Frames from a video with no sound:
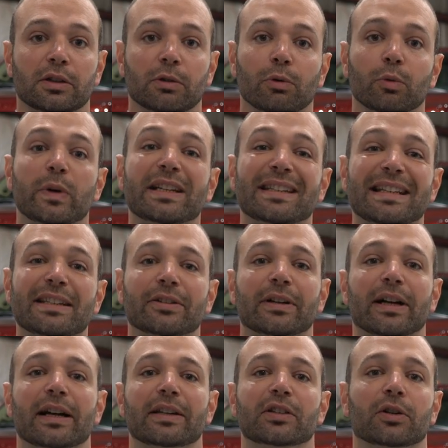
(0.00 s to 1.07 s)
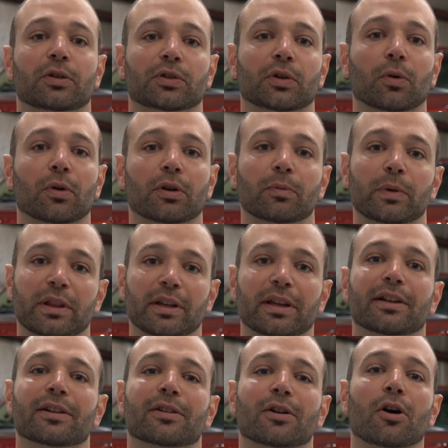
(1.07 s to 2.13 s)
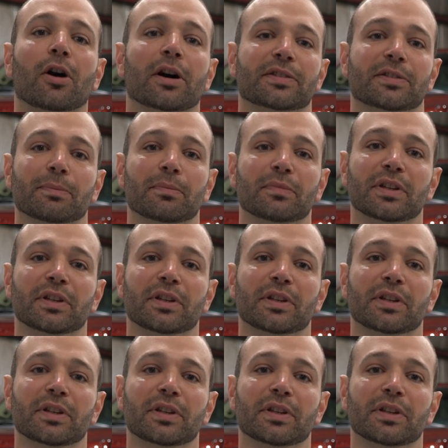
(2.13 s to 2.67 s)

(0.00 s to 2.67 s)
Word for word: So when we diesel guys hear torque, we think, awesome.